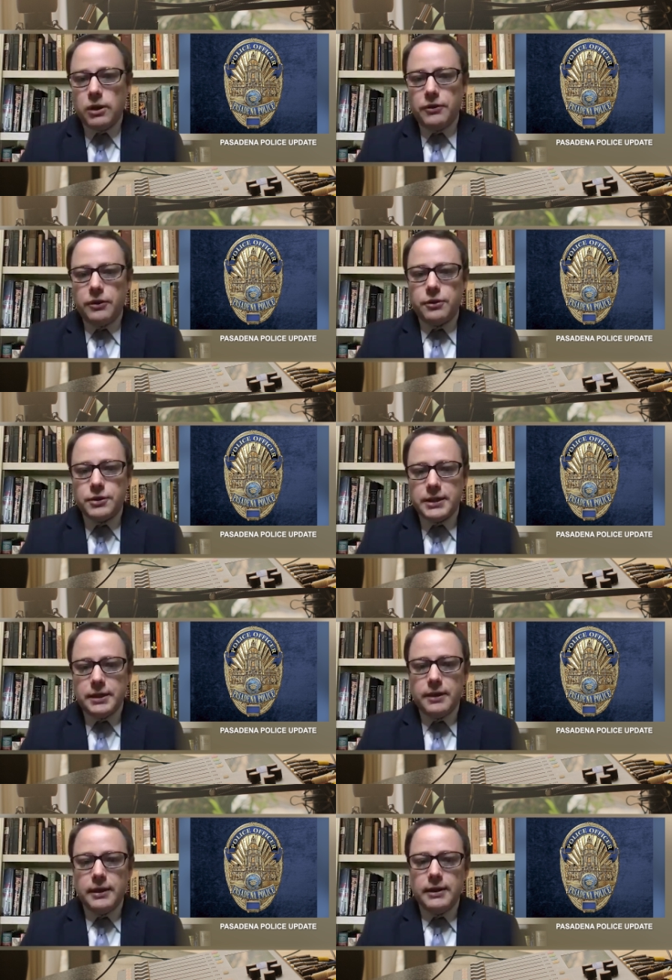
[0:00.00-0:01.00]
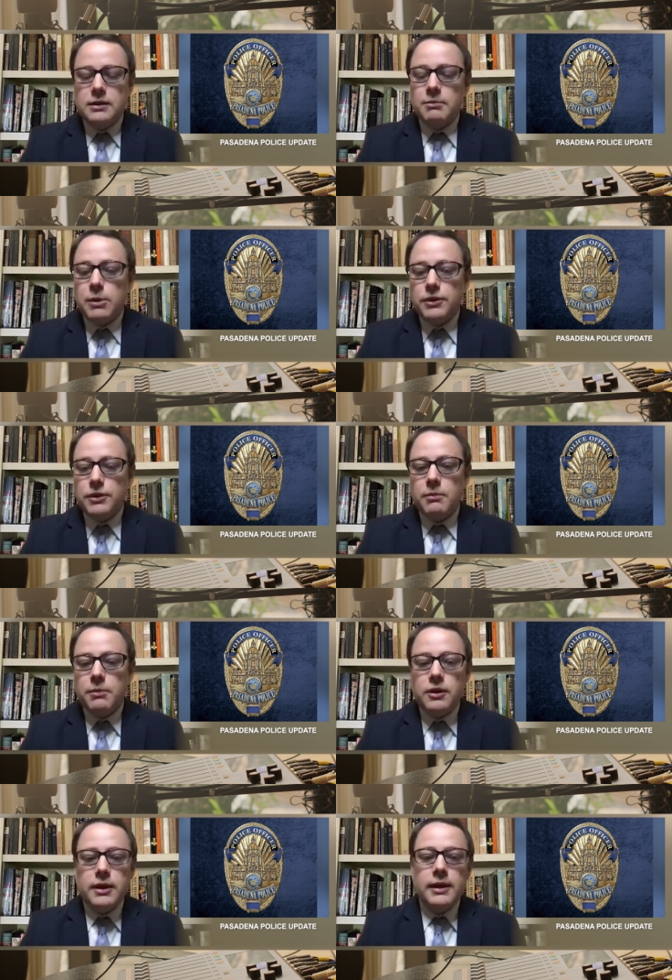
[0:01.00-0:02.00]
12th and 13th to meet with the
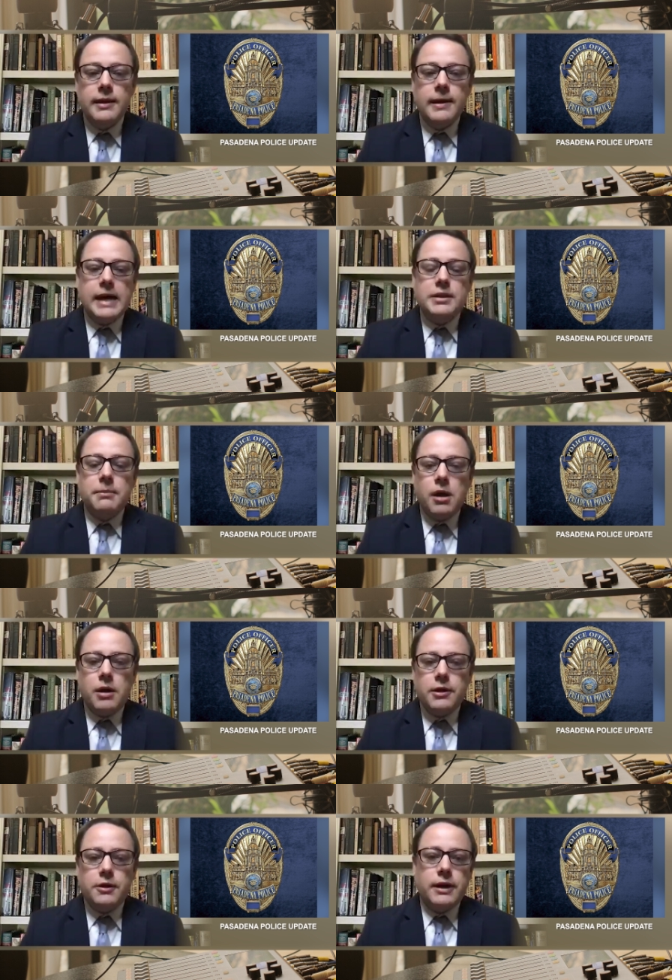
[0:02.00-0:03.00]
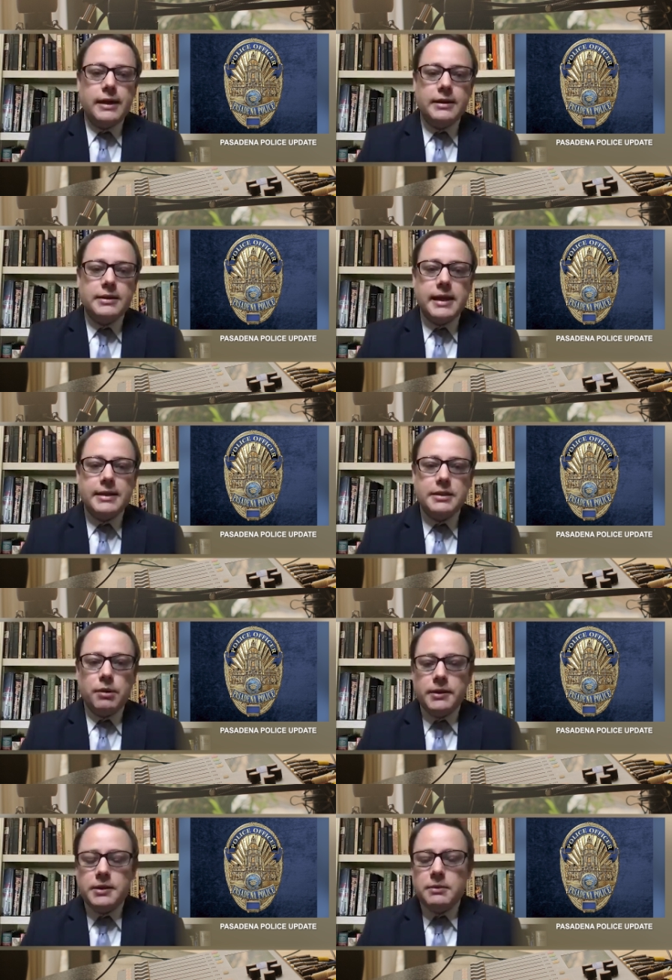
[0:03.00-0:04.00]
community and to monitor and assess
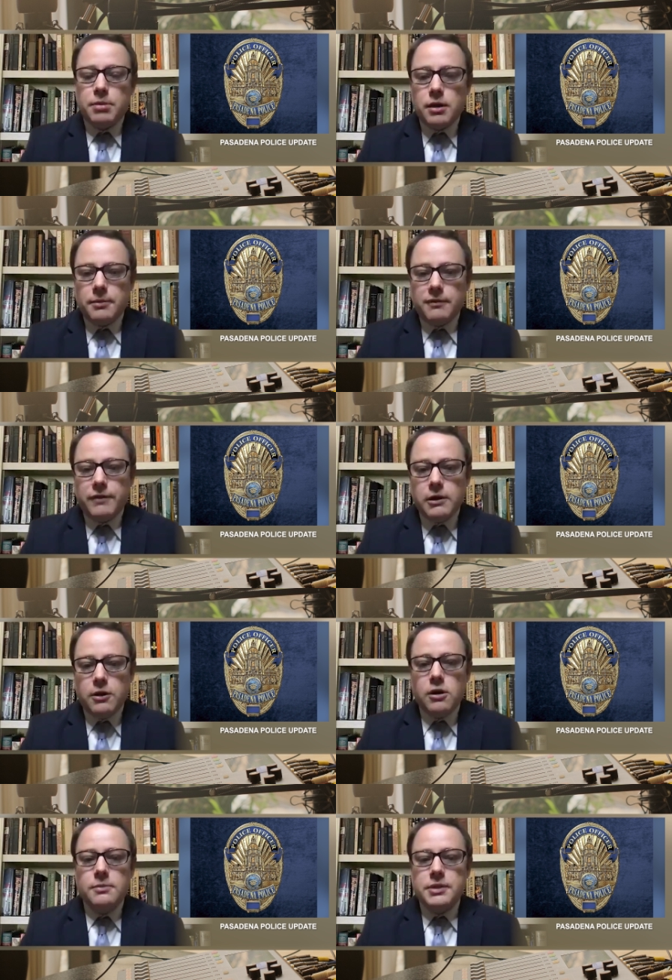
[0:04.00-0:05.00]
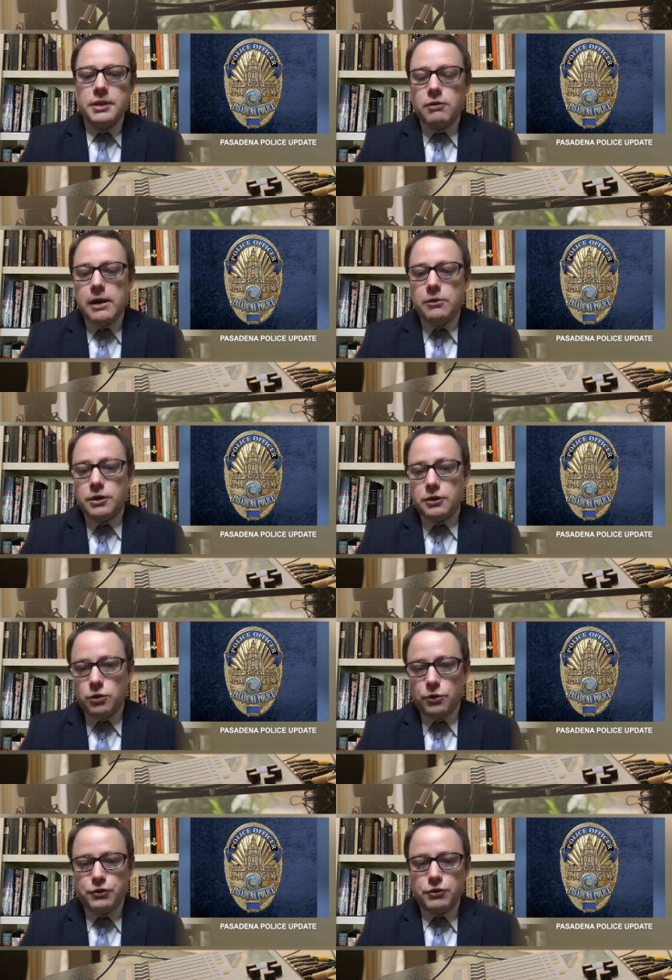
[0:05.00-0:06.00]
police department firearms and crowd
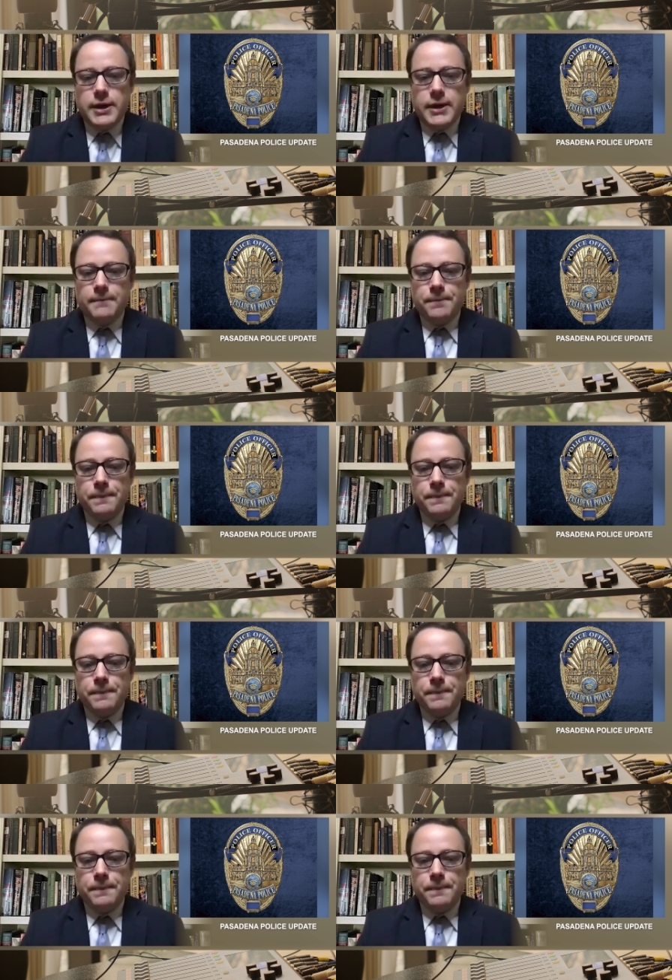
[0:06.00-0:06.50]
control training.